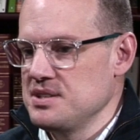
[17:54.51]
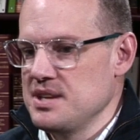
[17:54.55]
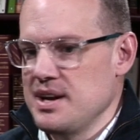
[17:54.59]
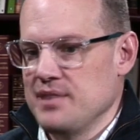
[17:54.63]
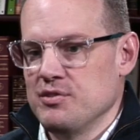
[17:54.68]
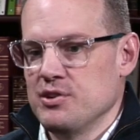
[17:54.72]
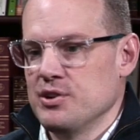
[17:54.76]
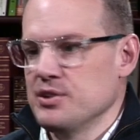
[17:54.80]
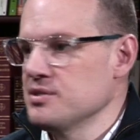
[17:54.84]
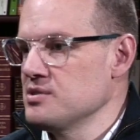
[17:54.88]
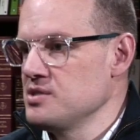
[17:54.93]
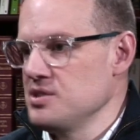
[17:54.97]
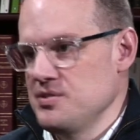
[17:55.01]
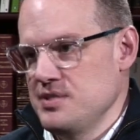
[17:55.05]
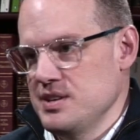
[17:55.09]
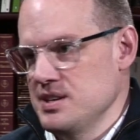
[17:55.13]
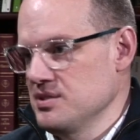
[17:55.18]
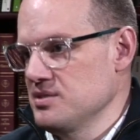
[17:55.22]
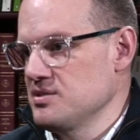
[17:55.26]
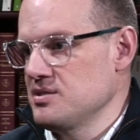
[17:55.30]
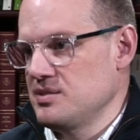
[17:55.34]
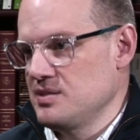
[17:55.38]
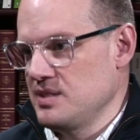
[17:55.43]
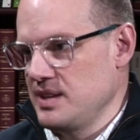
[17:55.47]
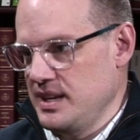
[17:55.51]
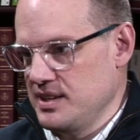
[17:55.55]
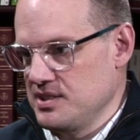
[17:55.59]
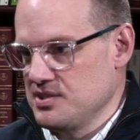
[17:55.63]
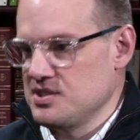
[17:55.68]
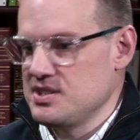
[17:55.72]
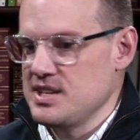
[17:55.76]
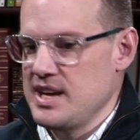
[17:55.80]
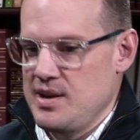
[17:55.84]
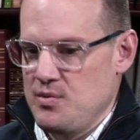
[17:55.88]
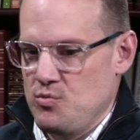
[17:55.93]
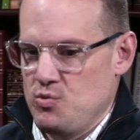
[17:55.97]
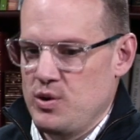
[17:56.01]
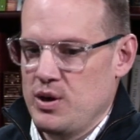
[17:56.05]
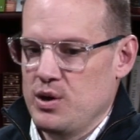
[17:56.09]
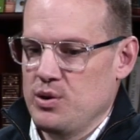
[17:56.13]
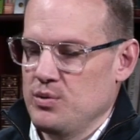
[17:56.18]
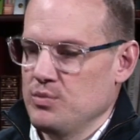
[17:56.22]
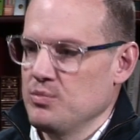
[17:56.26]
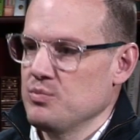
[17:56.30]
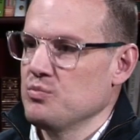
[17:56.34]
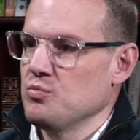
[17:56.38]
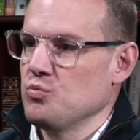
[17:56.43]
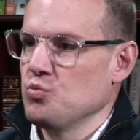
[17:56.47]
never to this extent
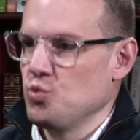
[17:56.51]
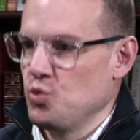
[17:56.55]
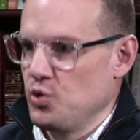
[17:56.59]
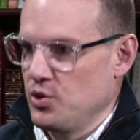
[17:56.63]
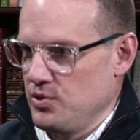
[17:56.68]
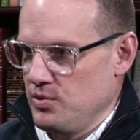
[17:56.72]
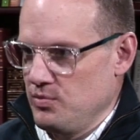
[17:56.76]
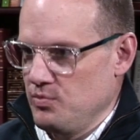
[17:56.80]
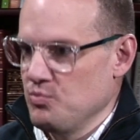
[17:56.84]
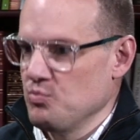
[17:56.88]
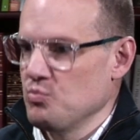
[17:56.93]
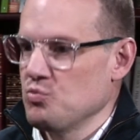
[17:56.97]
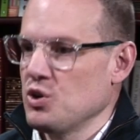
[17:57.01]
where we're